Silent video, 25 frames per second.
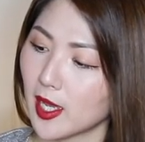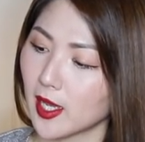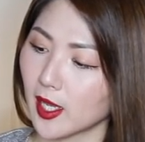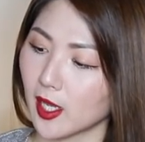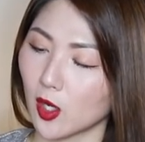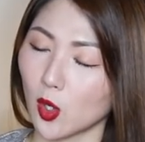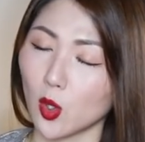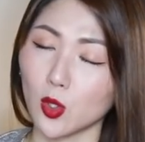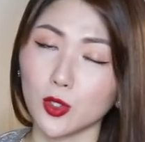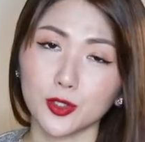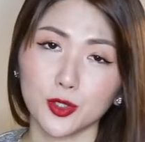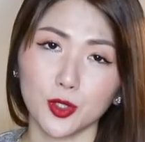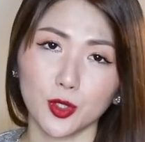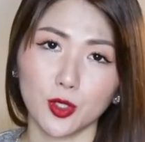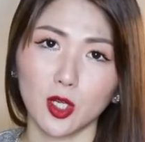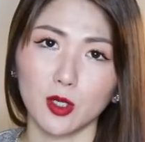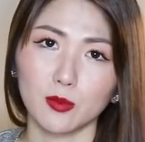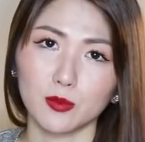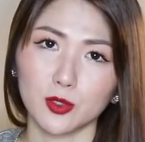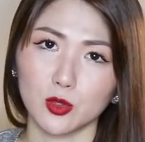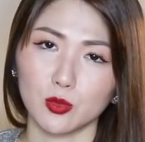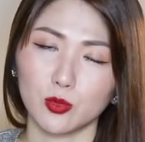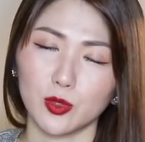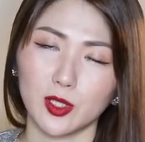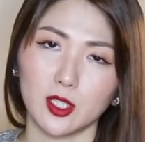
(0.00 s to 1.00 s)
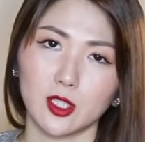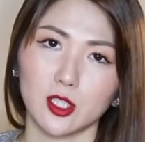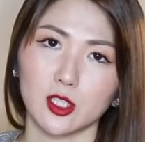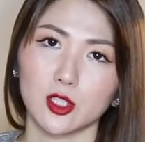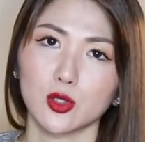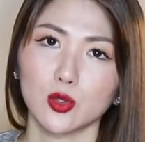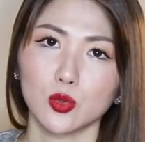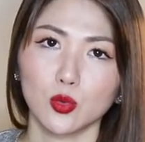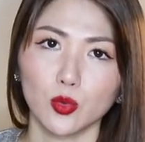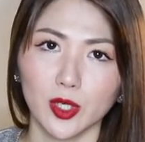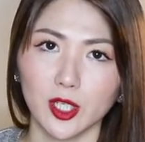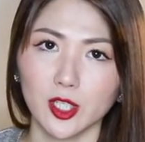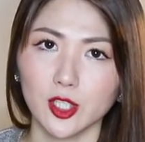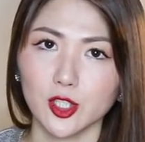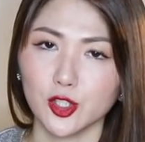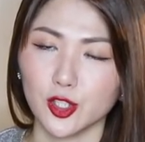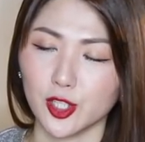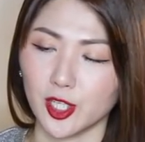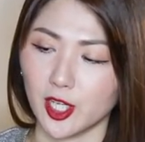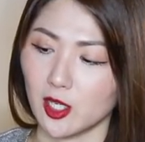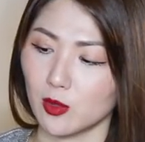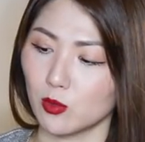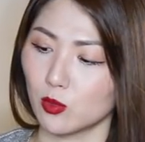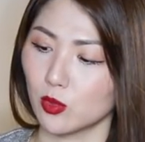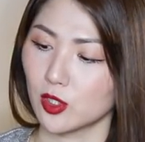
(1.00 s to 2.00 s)
It also comes with the square
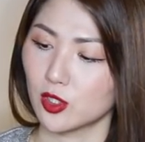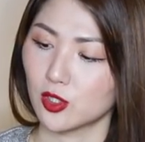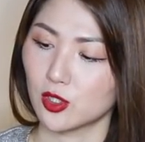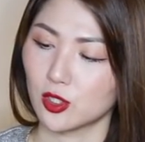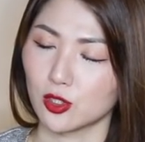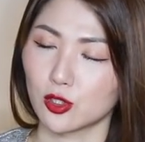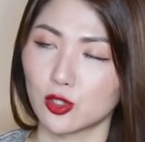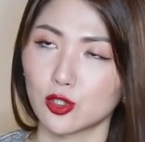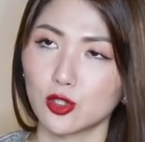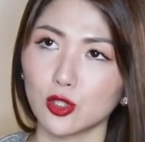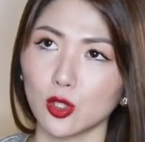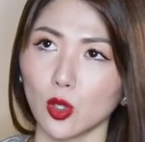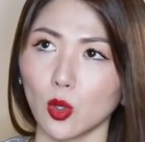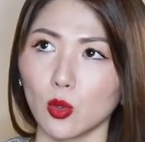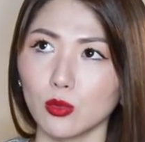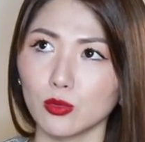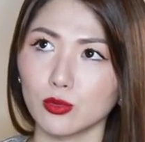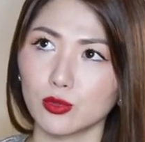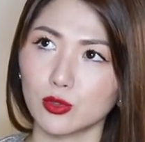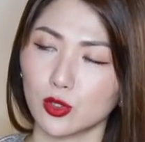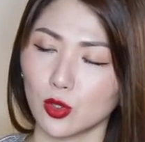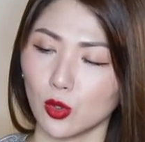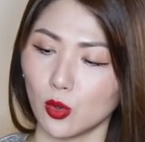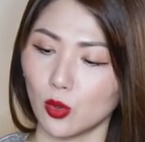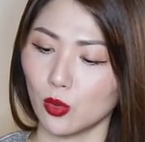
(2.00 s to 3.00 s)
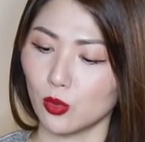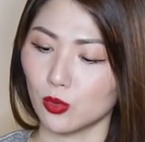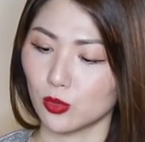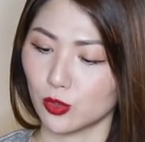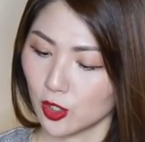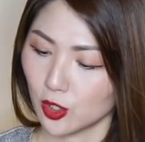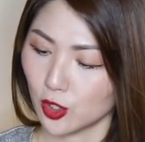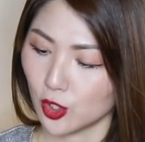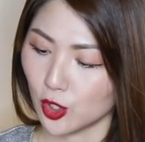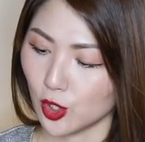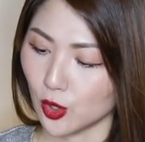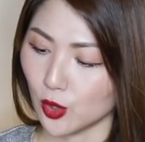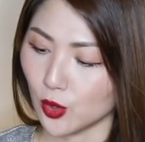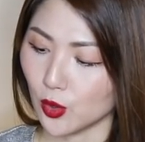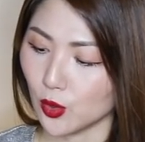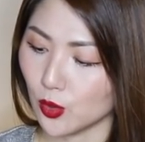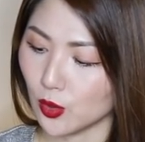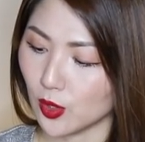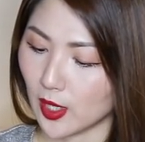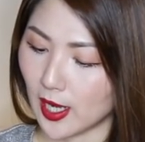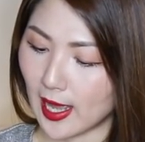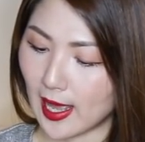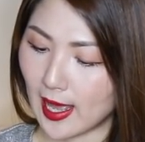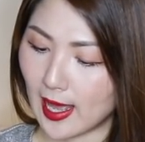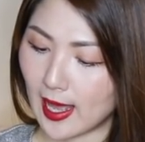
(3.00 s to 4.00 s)
shape, which is so
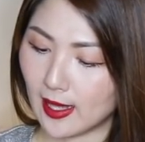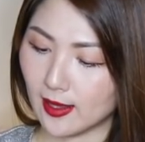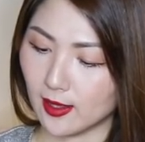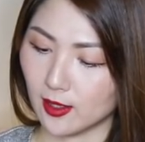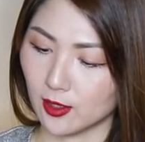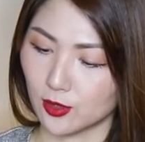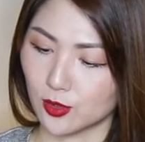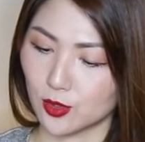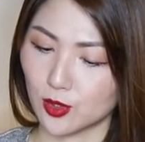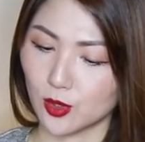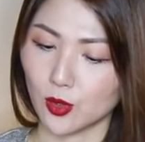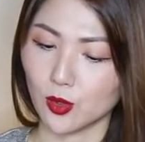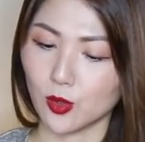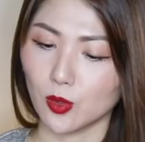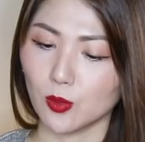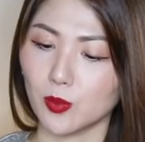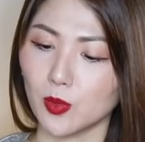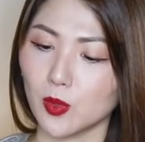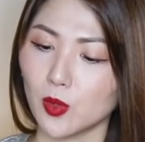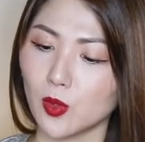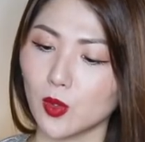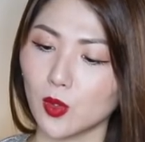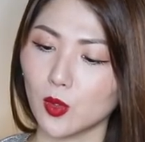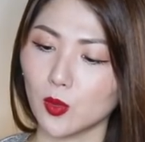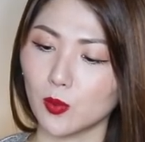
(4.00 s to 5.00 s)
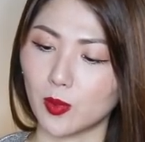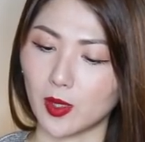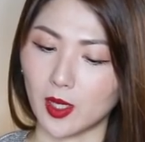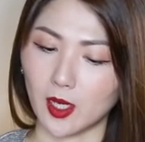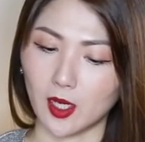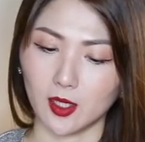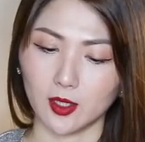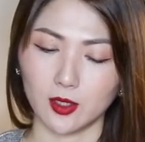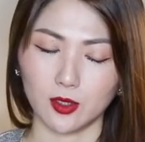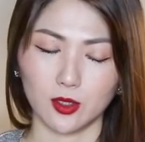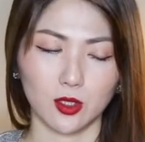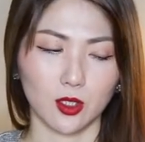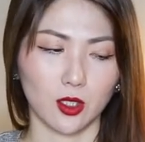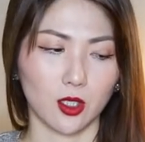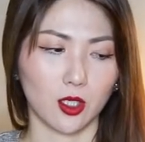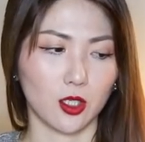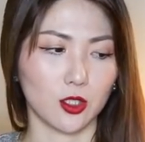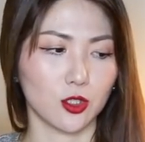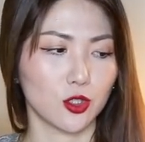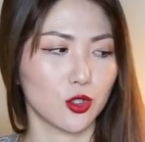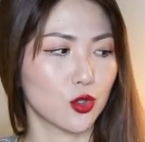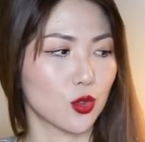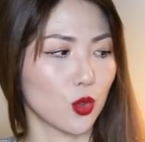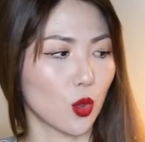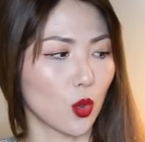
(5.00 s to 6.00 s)
cute and adorable, but the
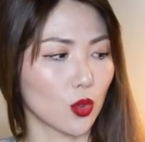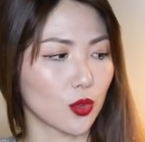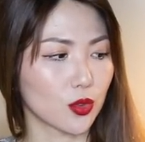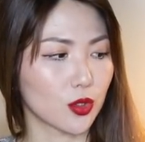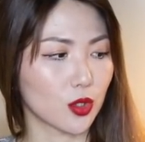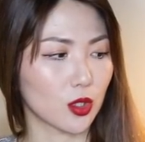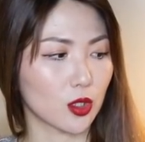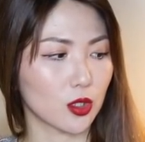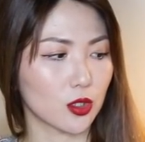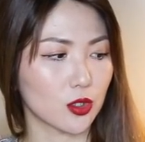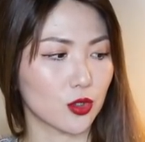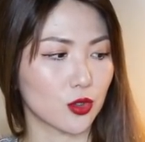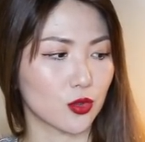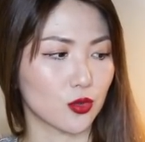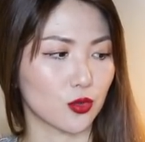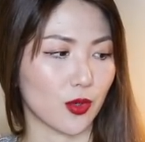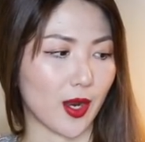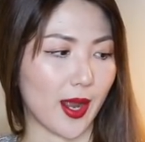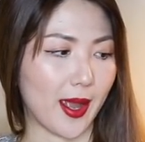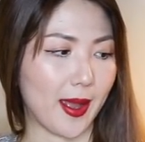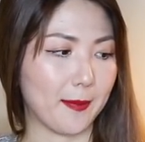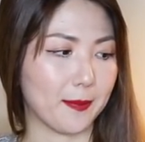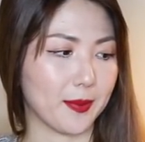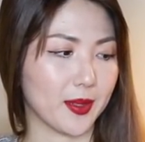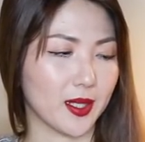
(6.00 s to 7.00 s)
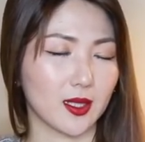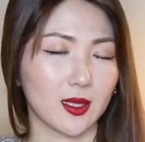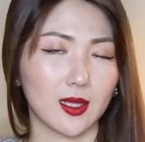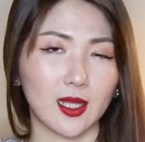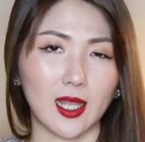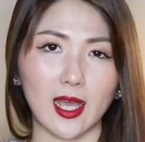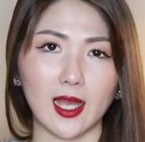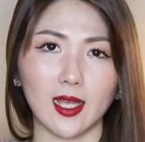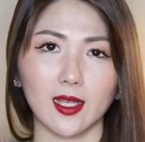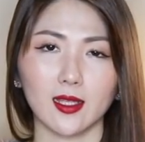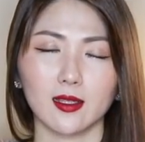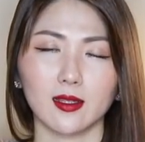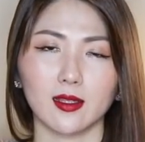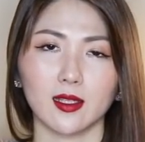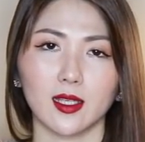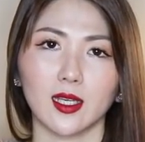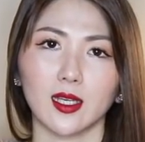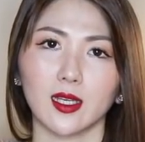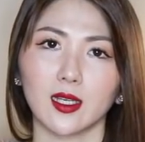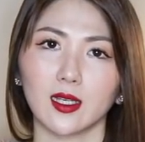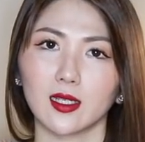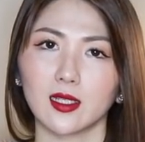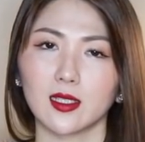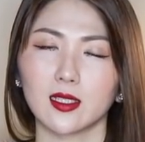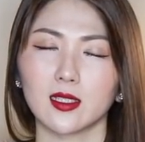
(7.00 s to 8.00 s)
shoulder strap length
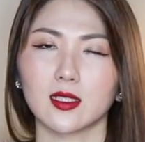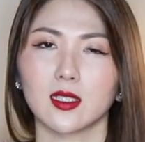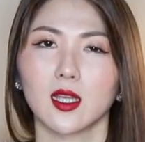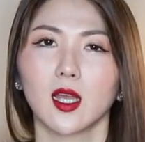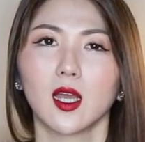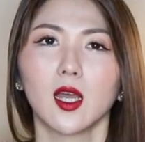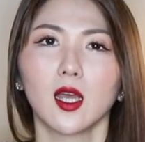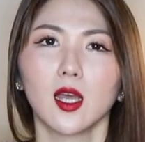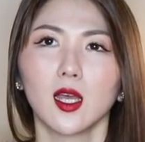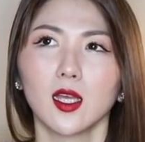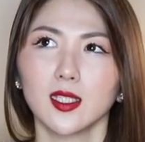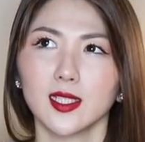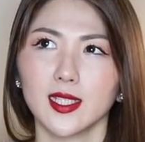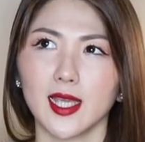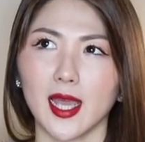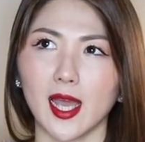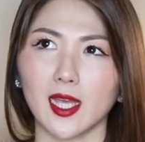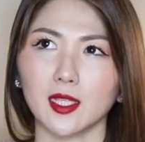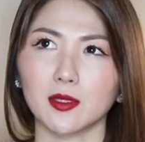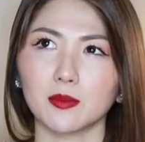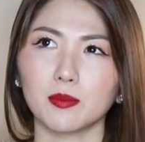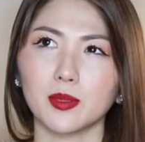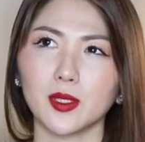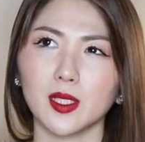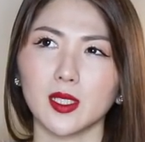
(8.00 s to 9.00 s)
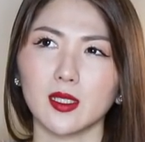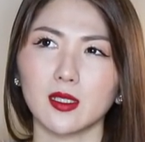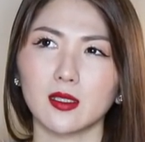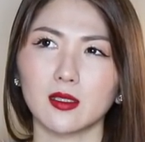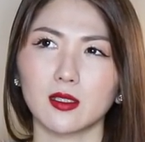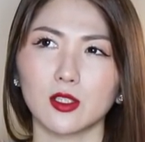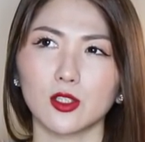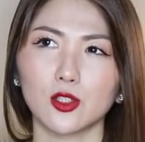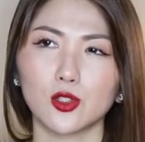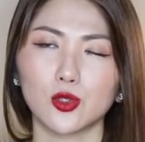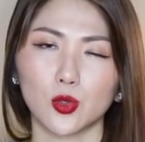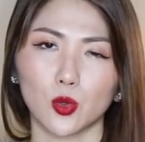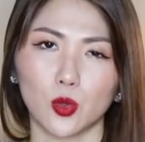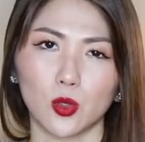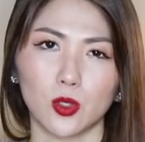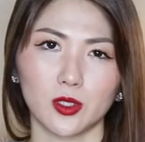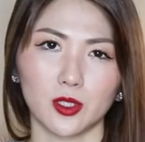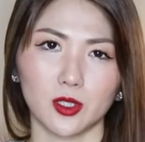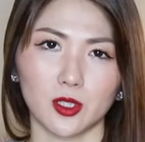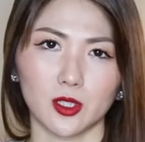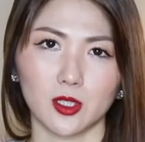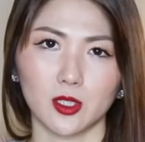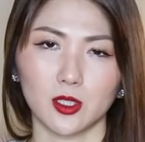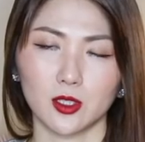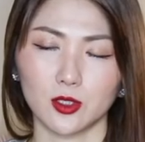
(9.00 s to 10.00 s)
is tad bit
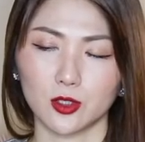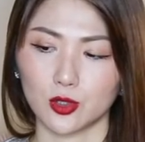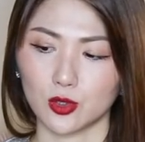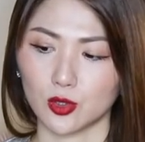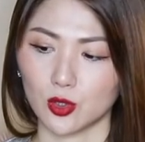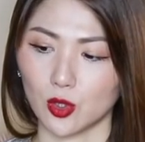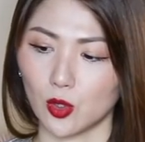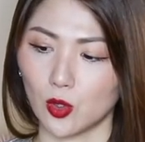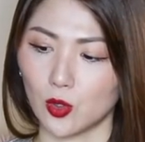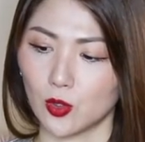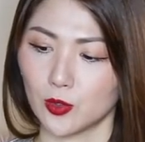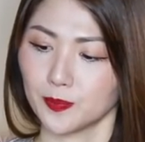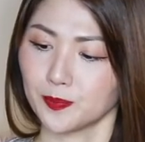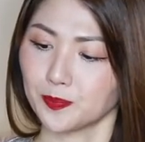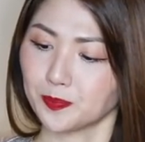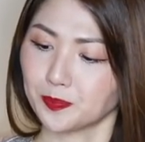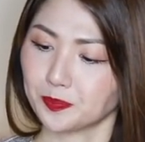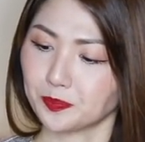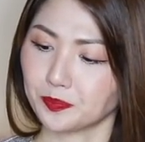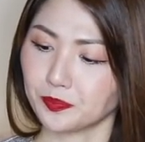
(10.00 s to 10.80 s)
shorter, so